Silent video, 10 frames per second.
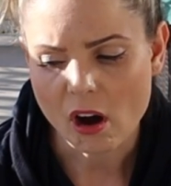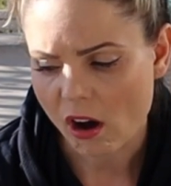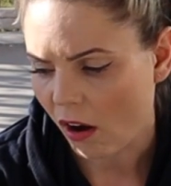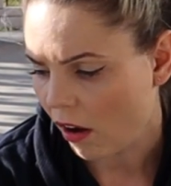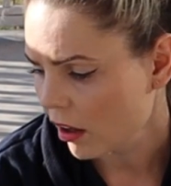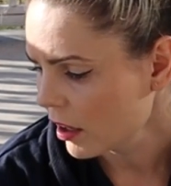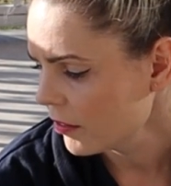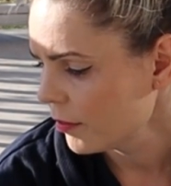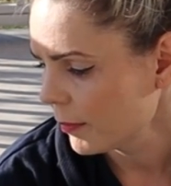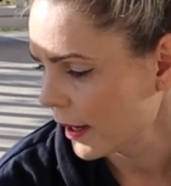all
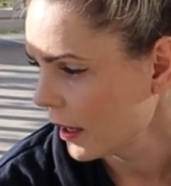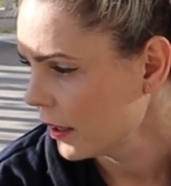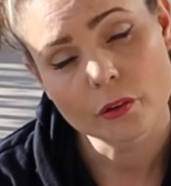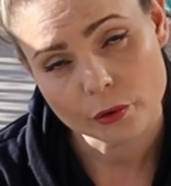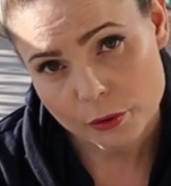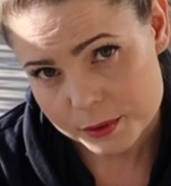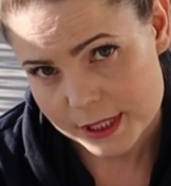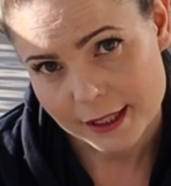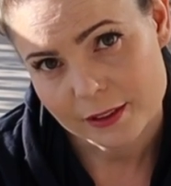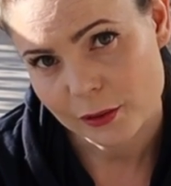of my grow
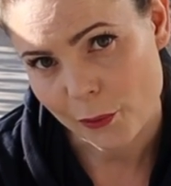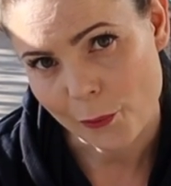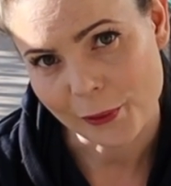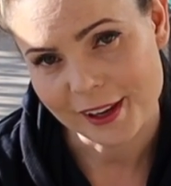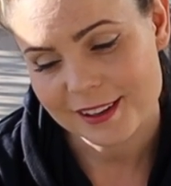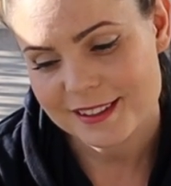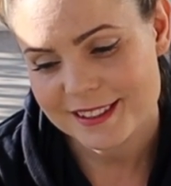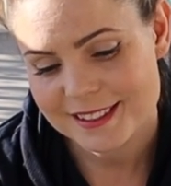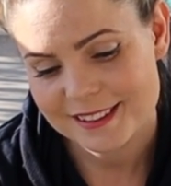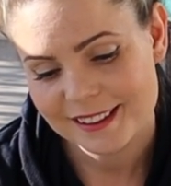tent
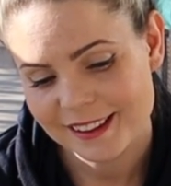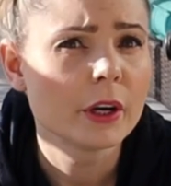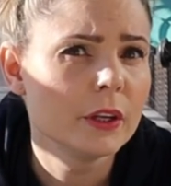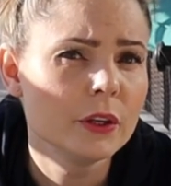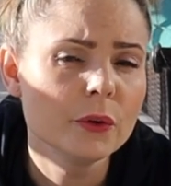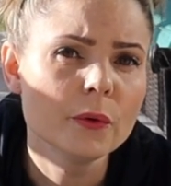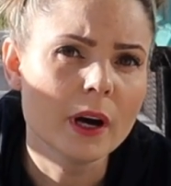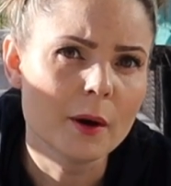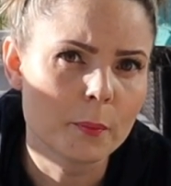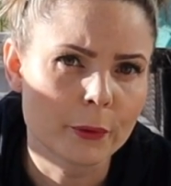Hoyas for a new
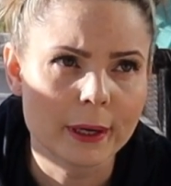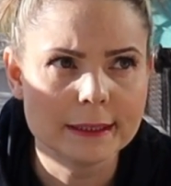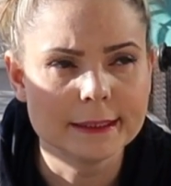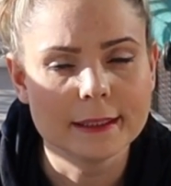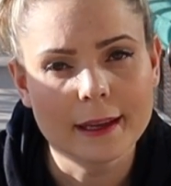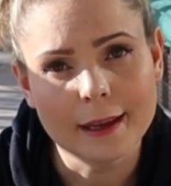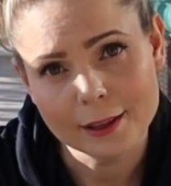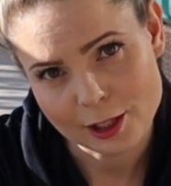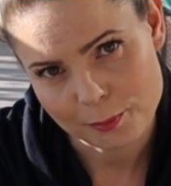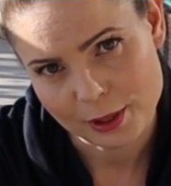uprising
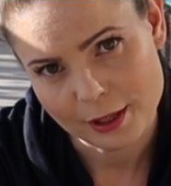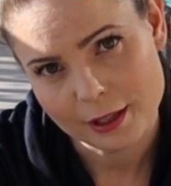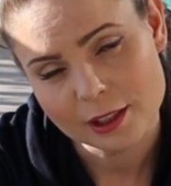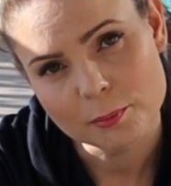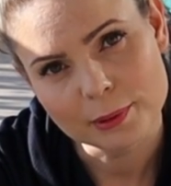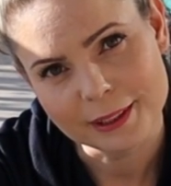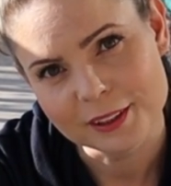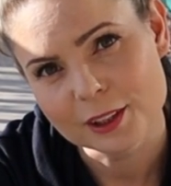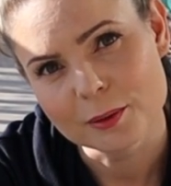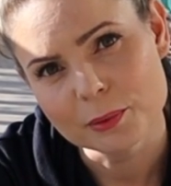enemy in the plant
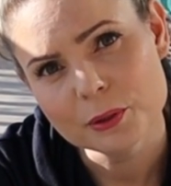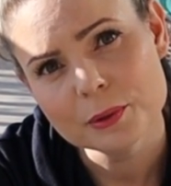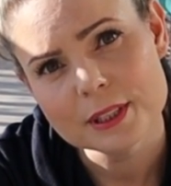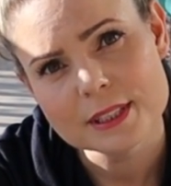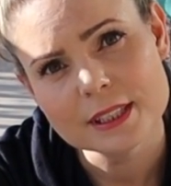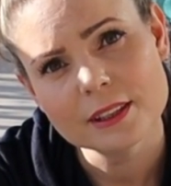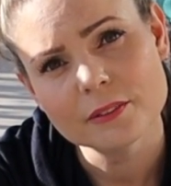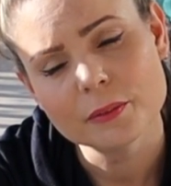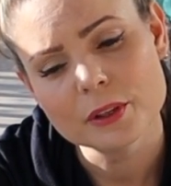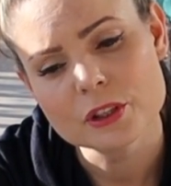community,
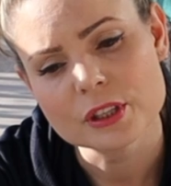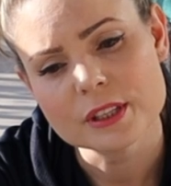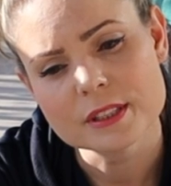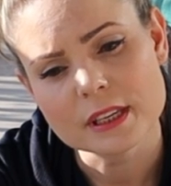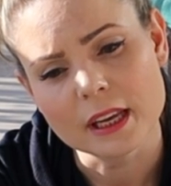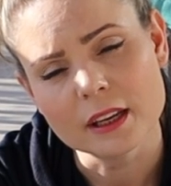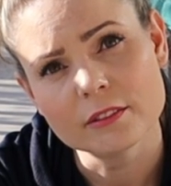which is a